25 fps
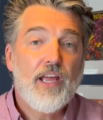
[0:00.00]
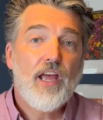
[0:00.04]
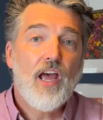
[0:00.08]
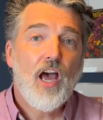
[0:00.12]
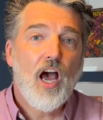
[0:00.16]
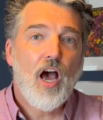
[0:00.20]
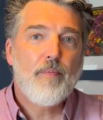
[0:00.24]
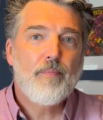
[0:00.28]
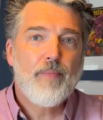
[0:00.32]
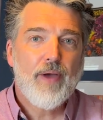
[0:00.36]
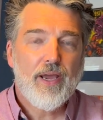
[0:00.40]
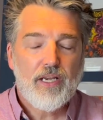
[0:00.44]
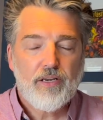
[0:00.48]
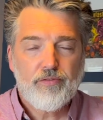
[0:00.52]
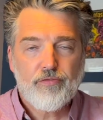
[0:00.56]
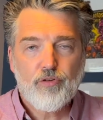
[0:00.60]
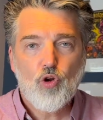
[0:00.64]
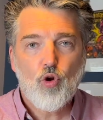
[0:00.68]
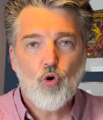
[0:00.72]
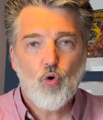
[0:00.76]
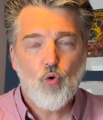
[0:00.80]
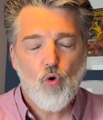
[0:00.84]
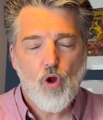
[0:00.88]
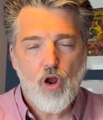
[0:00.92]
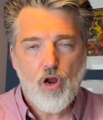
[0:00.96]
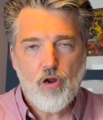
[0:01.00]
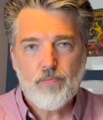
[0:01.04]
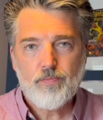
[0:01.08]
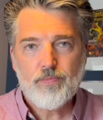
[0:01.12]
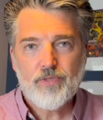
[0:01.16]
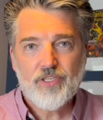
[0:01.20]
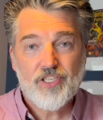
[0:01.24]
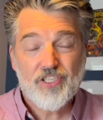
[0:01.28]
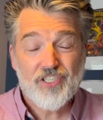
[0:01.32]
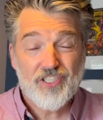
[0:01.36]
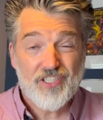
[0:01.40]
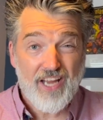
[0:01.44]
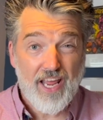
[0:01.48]
are made of chromed
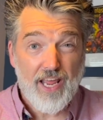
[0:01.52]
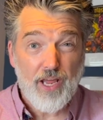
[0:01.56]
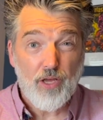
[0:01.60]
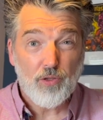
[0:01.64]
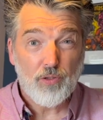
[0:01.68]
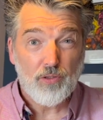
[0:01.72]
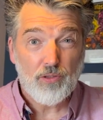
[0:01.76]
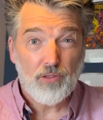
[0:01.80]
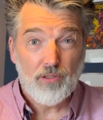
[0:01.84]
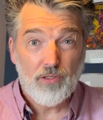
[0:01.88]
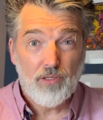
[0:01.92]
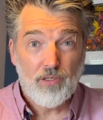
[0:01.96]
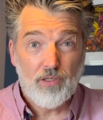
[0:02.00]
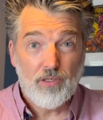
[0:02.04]
steel.